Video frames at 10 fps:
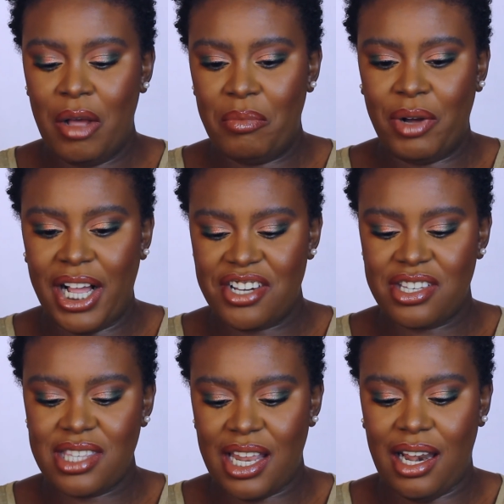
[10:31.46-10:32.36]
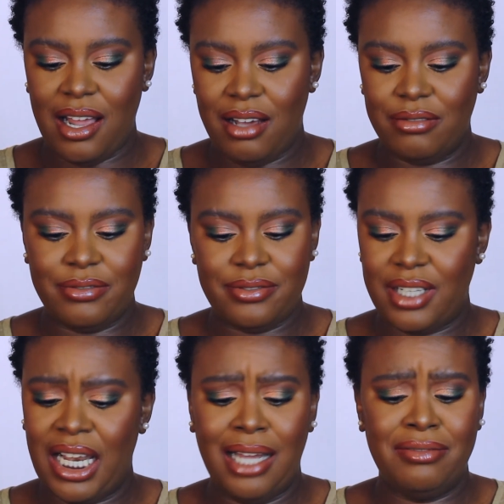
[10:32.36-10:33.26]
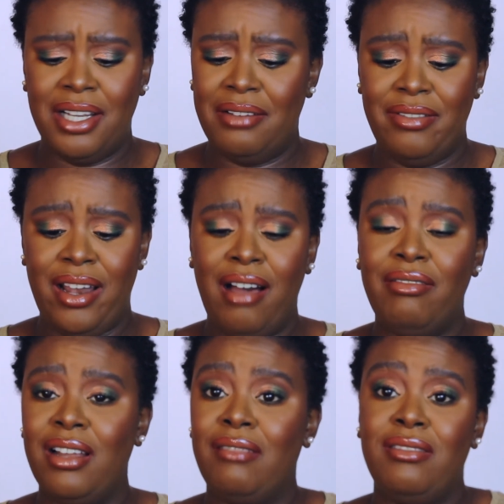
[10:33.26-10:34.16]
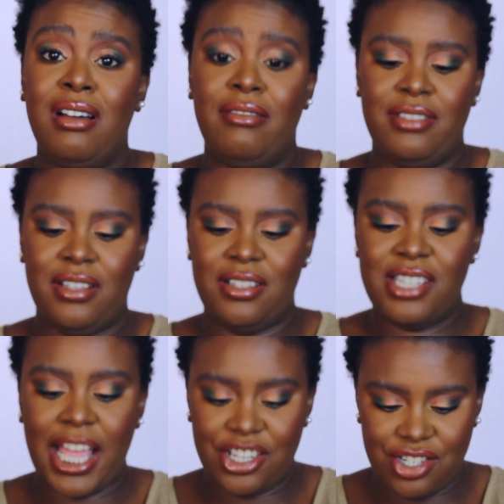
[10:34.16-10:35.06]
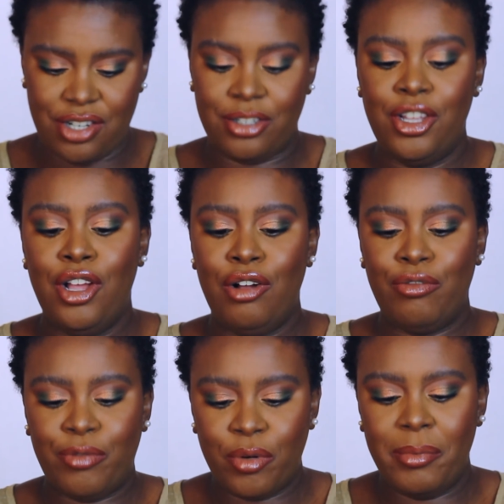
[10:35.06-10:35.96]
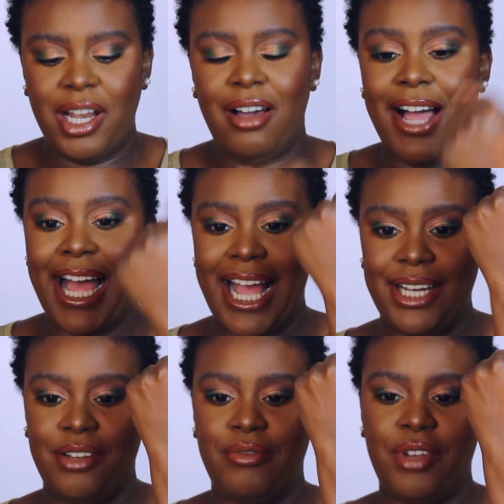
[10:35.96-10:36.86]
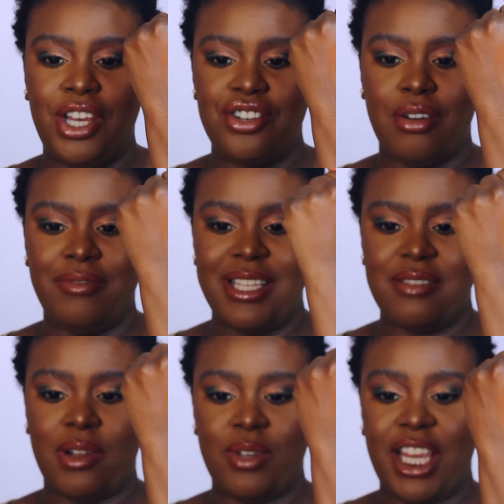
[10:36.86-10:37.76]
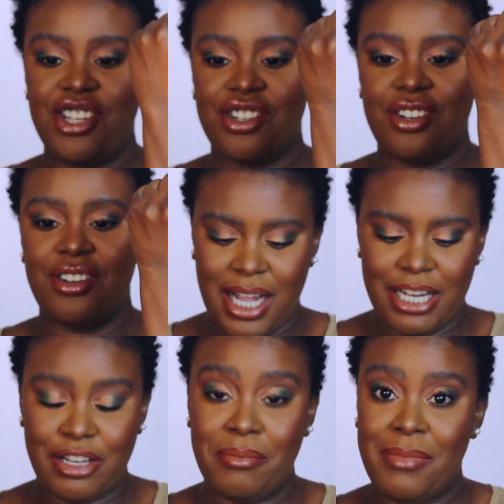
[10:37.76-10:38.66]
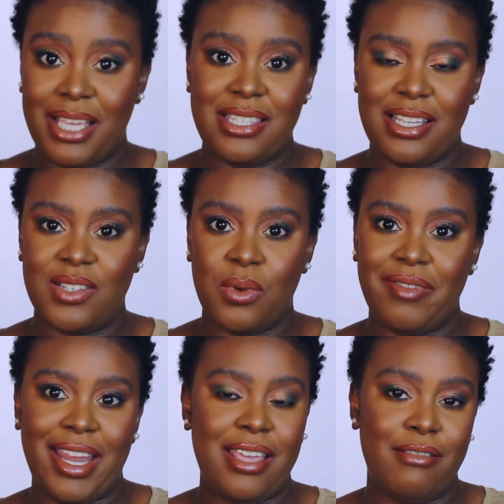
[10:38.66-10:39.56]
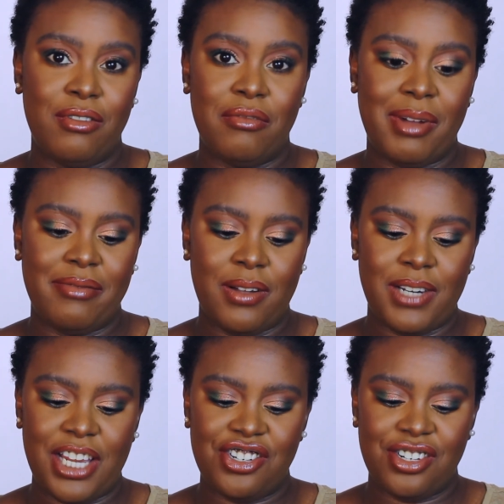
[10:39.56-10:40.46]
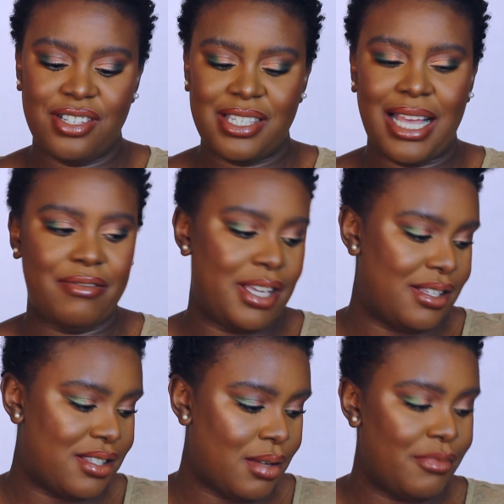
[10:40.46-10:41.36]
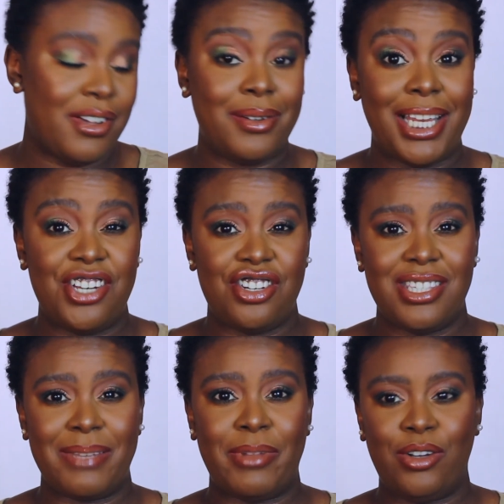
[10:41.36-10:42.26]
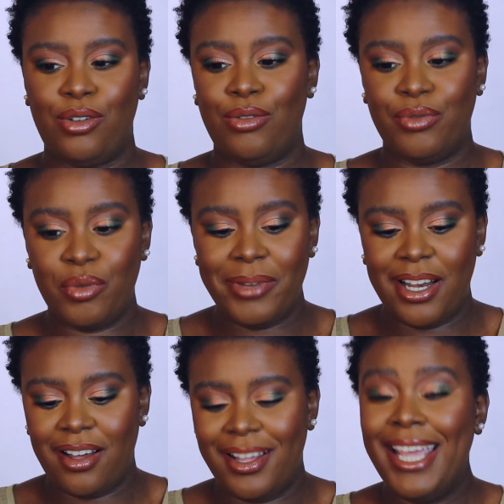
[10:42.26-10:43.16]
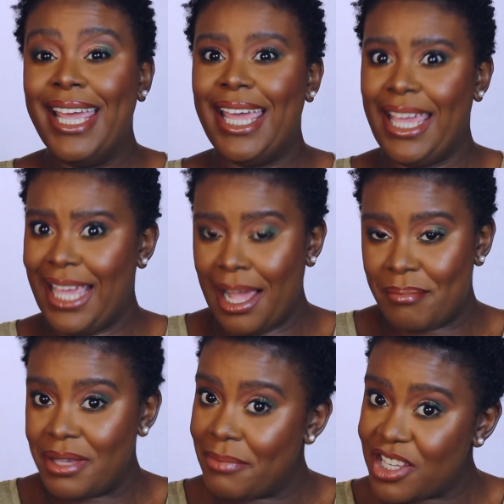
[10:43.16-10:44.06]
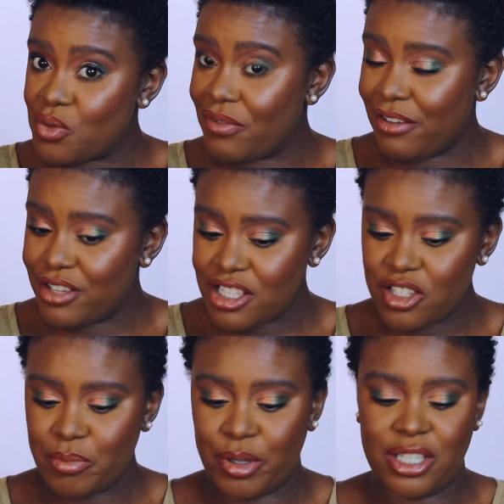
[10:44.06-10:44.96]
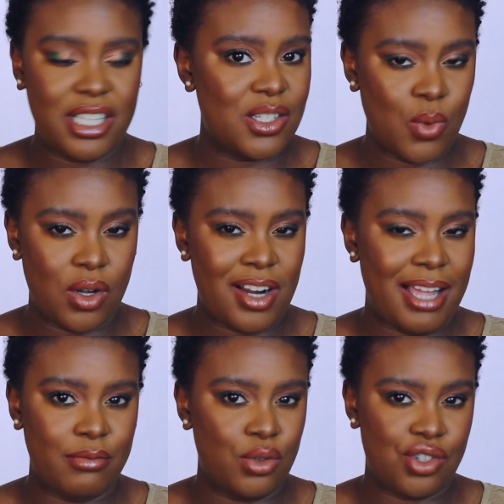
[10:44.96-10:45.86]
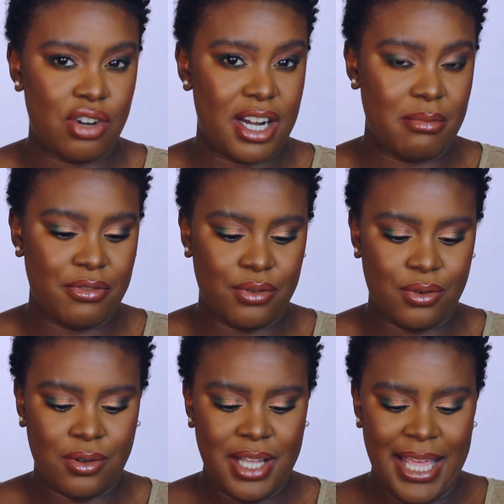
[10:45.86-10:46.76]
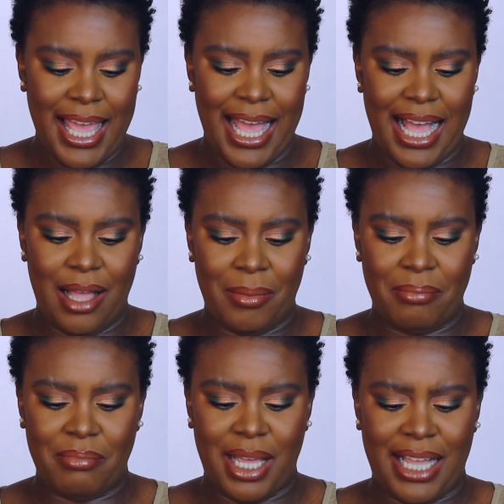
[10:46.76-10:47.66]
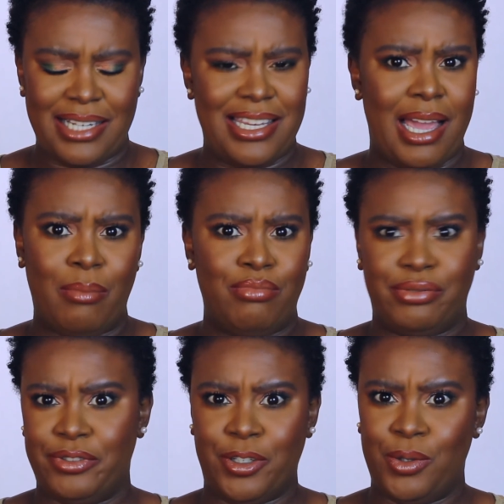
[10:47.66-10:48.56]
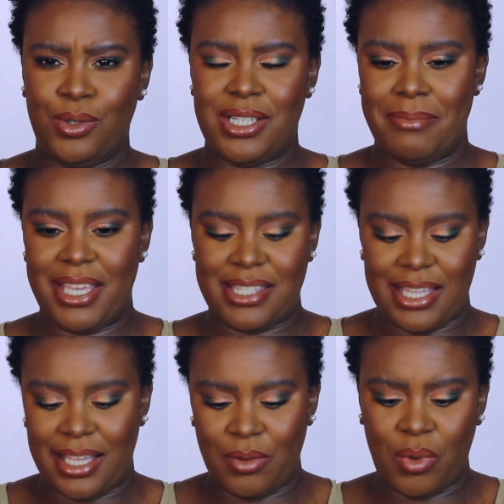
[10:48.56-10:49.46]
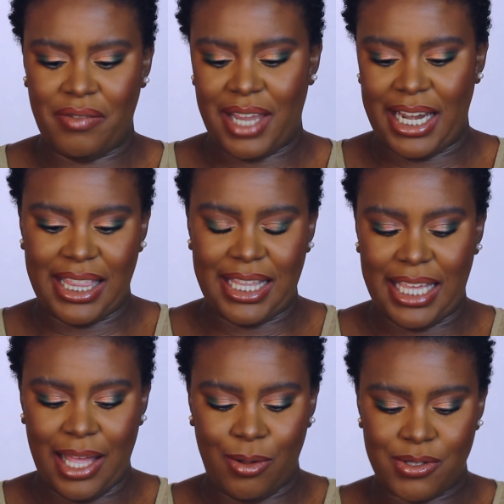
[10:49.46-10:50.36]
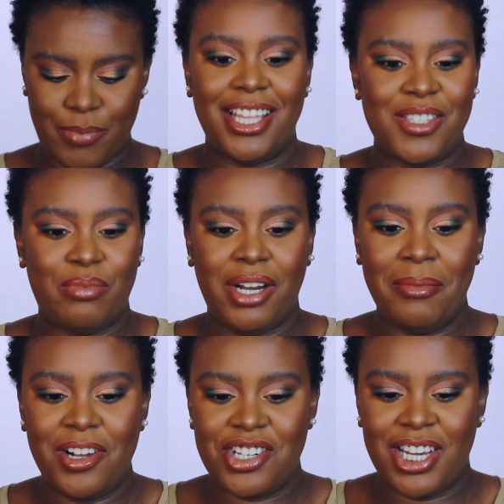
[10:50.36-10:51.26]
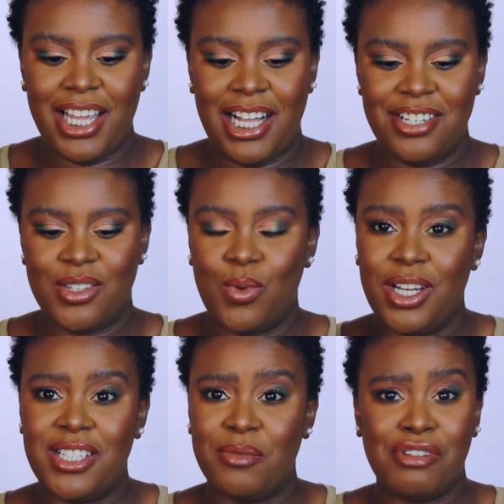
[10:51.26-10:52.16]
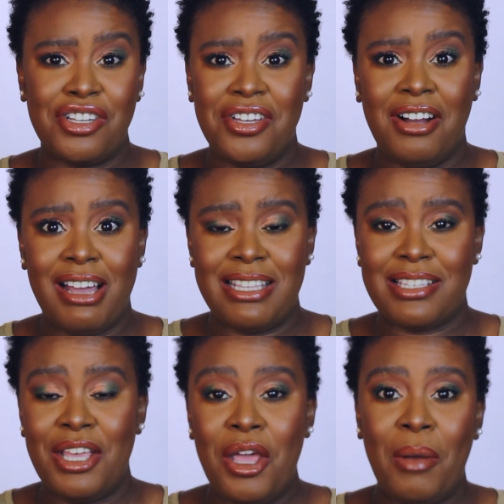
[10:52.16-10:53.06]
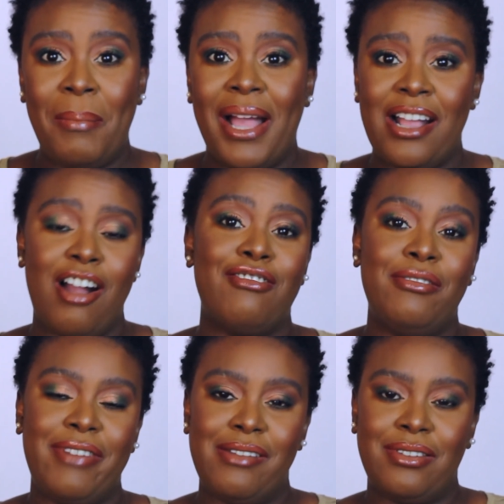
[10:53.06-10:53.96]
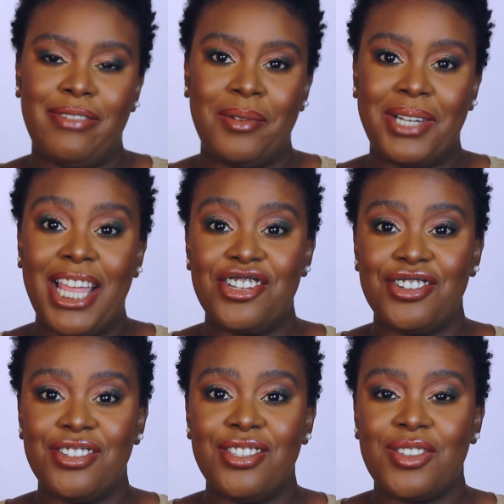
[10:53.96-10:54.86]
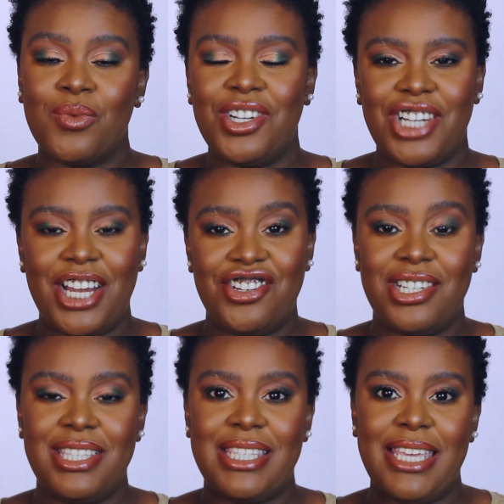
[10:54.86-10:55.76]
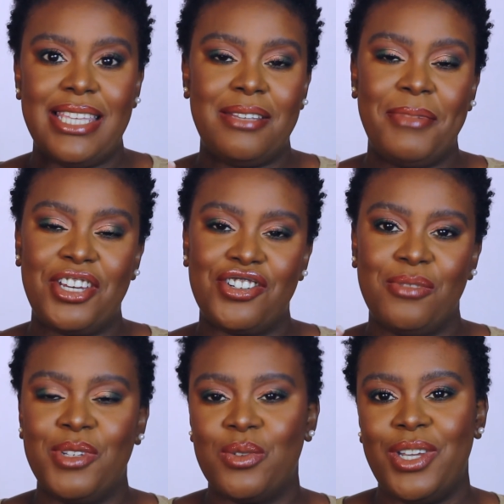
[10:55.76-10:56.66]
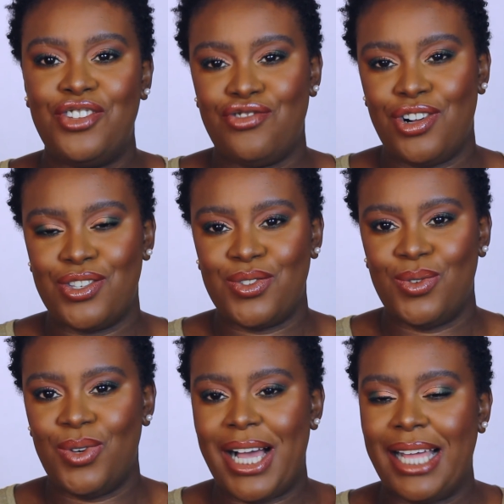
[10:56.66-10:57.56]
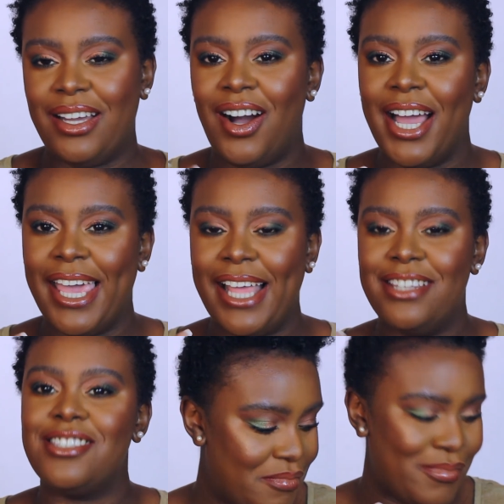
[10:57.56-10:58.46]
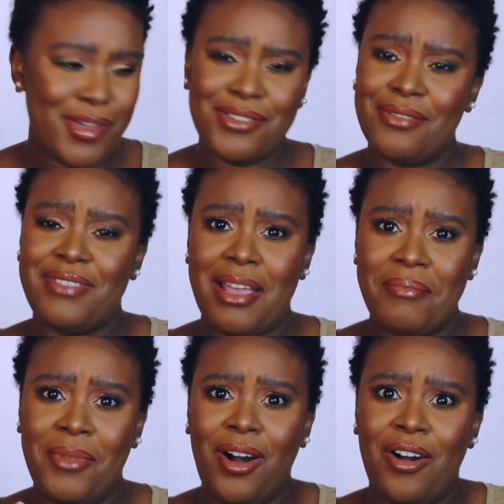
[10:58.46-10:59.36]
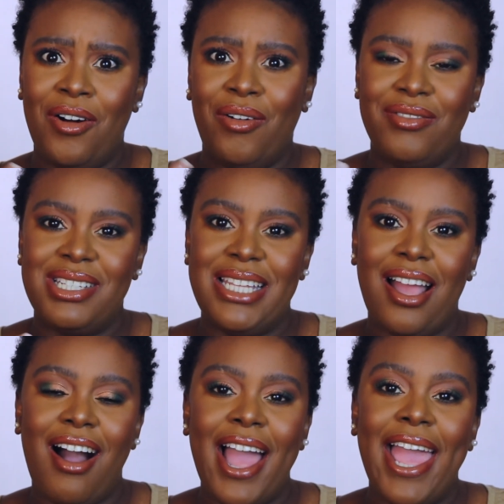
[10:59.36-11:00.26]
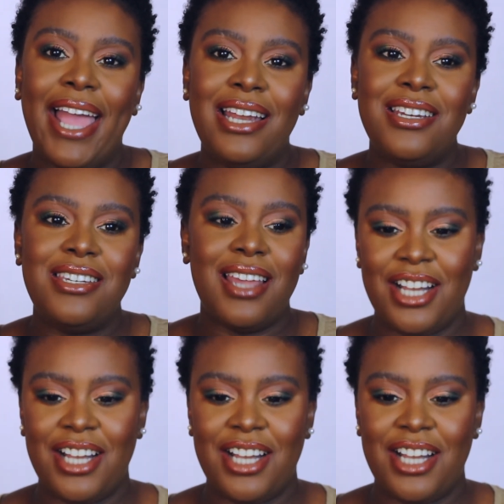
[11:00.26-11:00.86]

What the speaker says: But I just love the texture, formula and the finish of this foundation. I don't mix this with any other of my foundations. I think some foundations, depending on the formula, it can be mixed with others, but this one I've not tried it before, and yeah, I prefer not to mix it with anything else. But that's pretty much it. I just wanted to bring you guys my current favorite foundations, which as you can see is a mixture between drugstore and high-end. Most of them are obviously high-end.